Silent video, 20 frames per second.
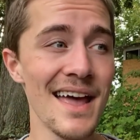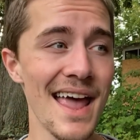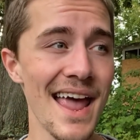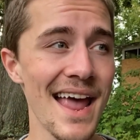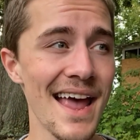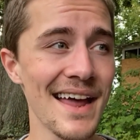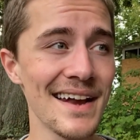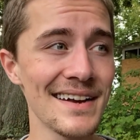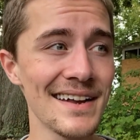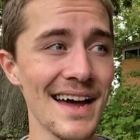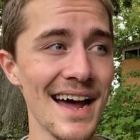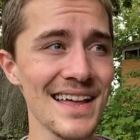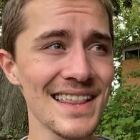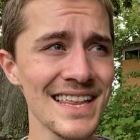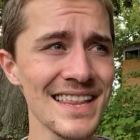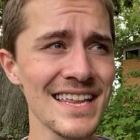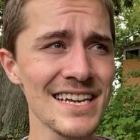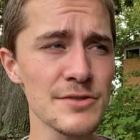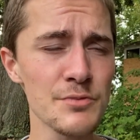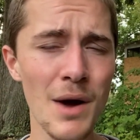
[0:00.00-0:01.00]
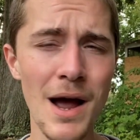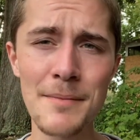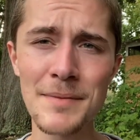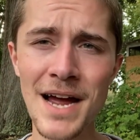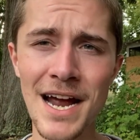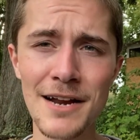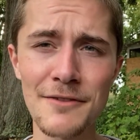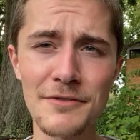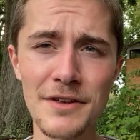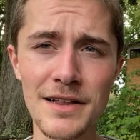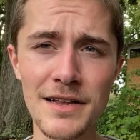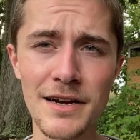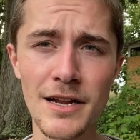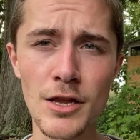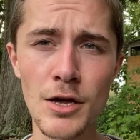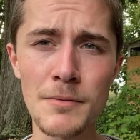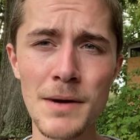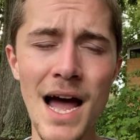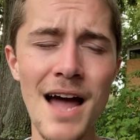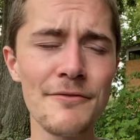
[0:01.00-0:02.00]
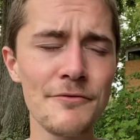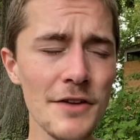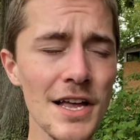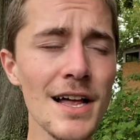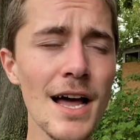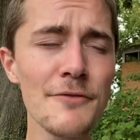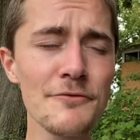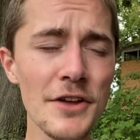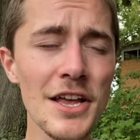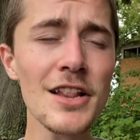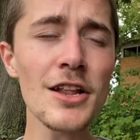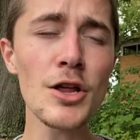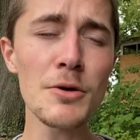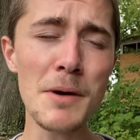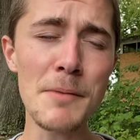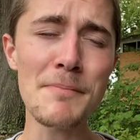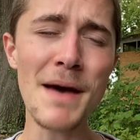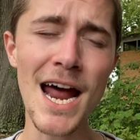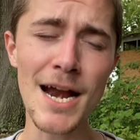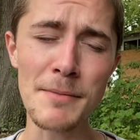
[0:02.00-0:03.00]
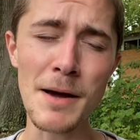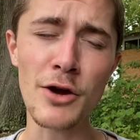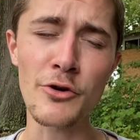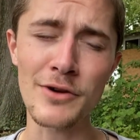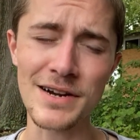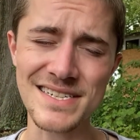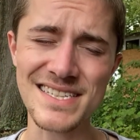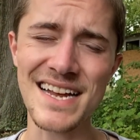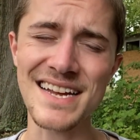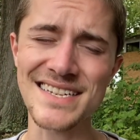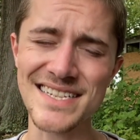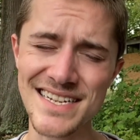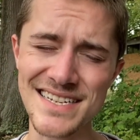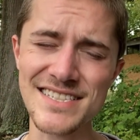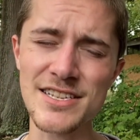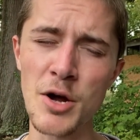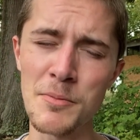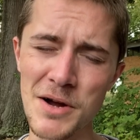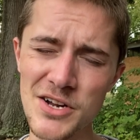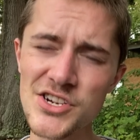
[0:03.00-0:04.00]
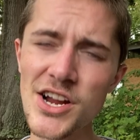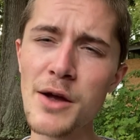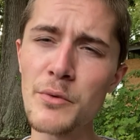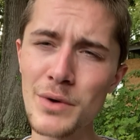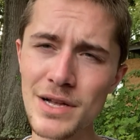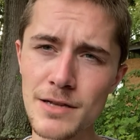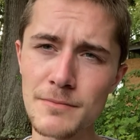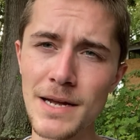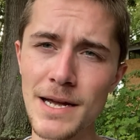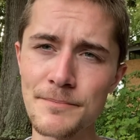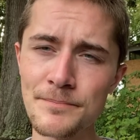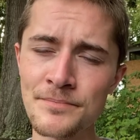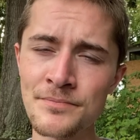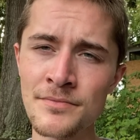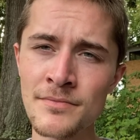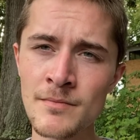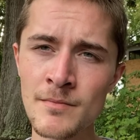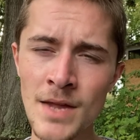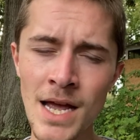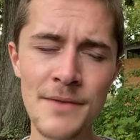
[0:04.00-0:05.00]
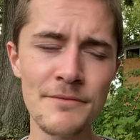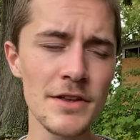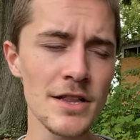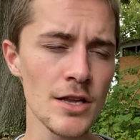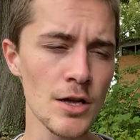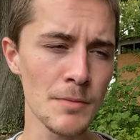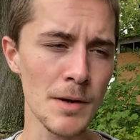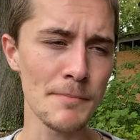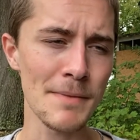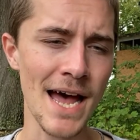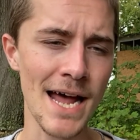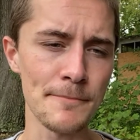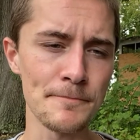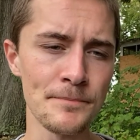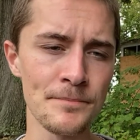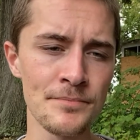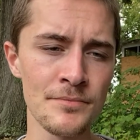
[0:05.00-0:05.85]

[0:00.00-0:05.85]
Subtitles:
And I think that's why I'm kind of feeling a little bit, I'm feeling a little bit bad about criticizing it so much. I will admit. I'm feeling a little bit bad.